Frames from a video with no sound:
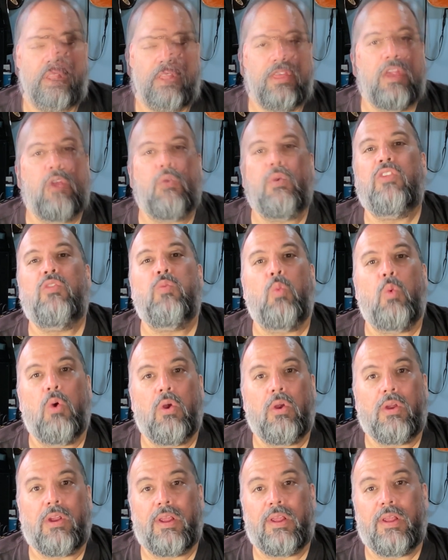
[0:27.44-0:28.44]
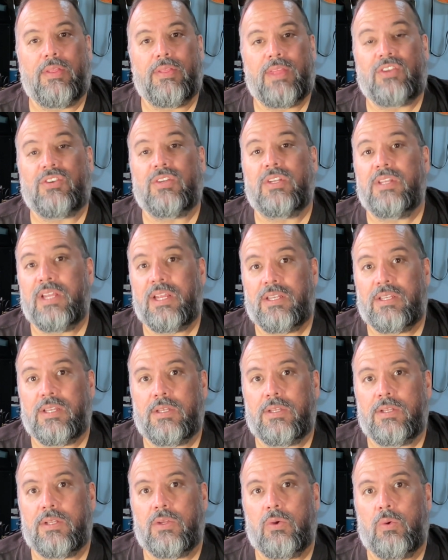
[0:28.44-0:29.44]
there is work that you need to
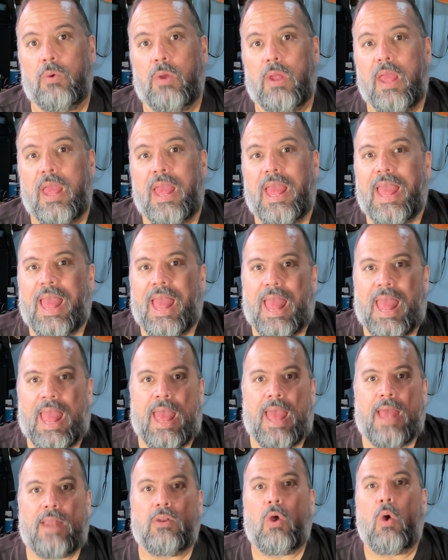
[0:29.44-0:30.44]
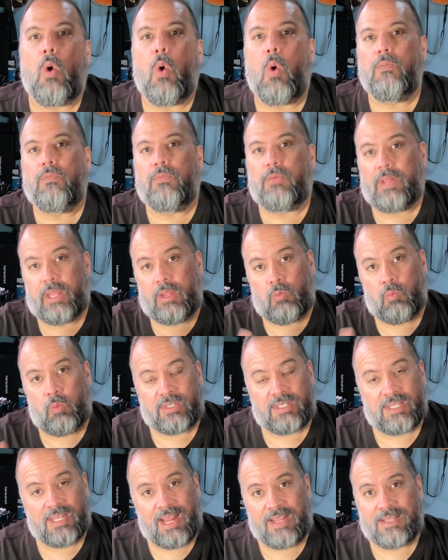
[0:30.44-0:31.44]
do, and hopefully
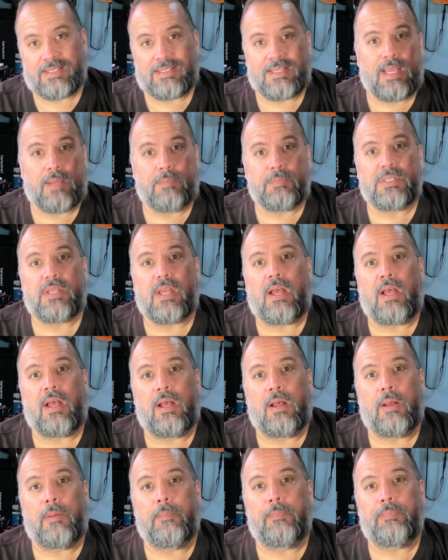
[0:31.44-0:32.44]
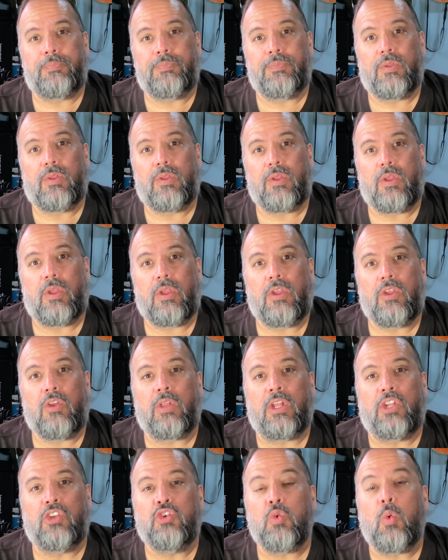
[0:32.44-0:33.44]
with today's tips,
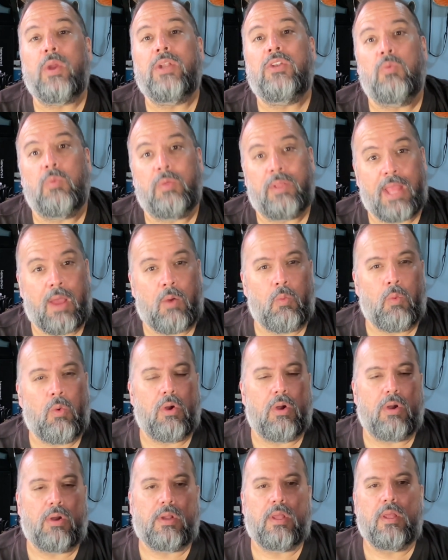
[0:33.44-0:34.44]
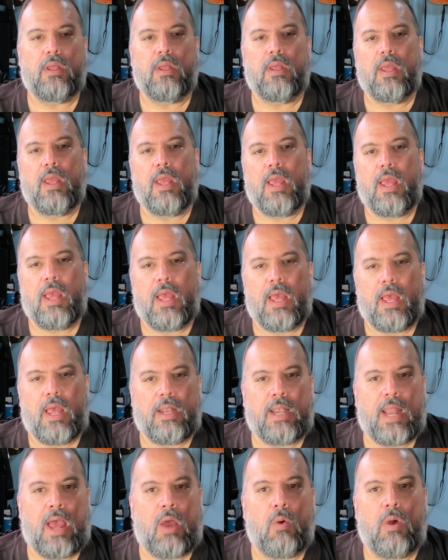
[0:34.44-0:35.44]
you'll enjoy doing that work.
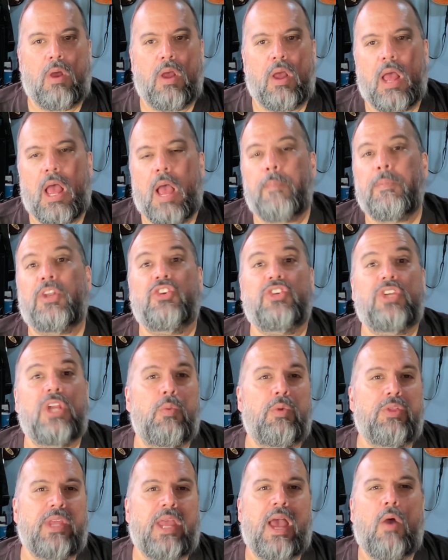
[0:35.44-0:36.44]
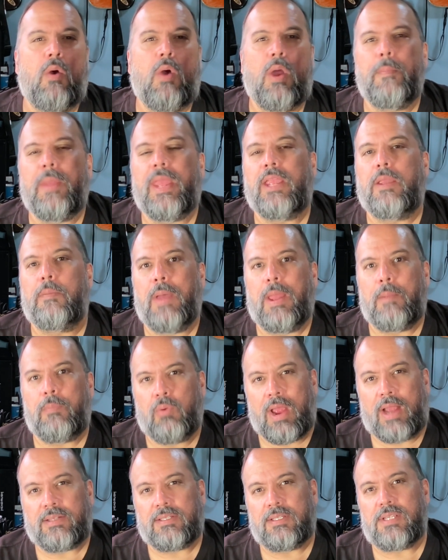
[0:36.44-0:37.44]
Now, I'm going to share with you how I make my
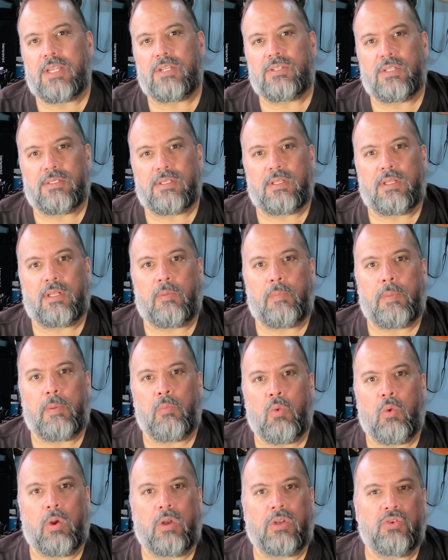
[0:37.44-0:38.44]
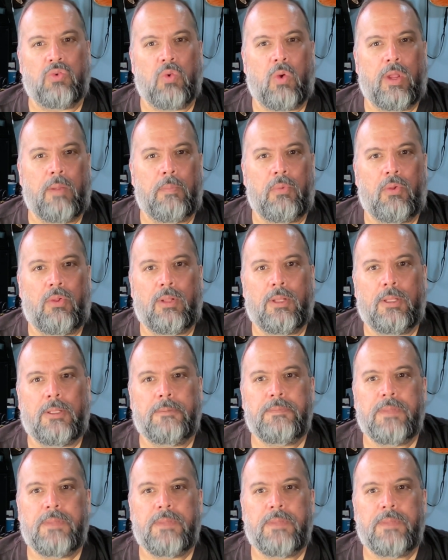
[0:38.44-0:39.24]
practice sessions a little bit more enjoyable